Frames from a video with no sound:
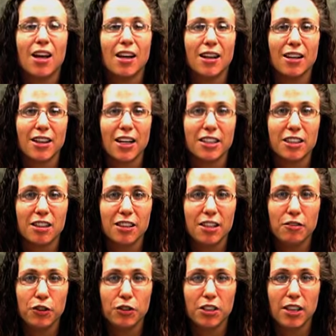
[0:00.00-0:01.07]
And I'd like to
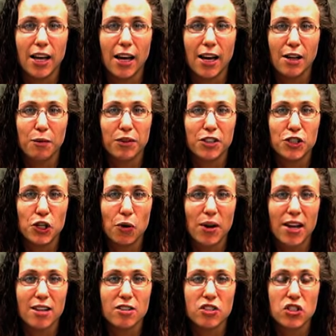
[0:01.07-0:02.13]
leave you today with
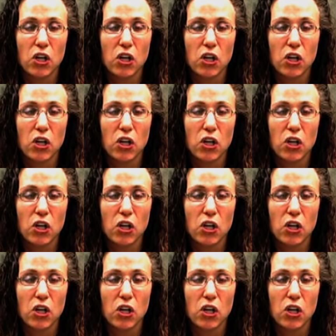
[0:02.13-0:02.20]
Joanne's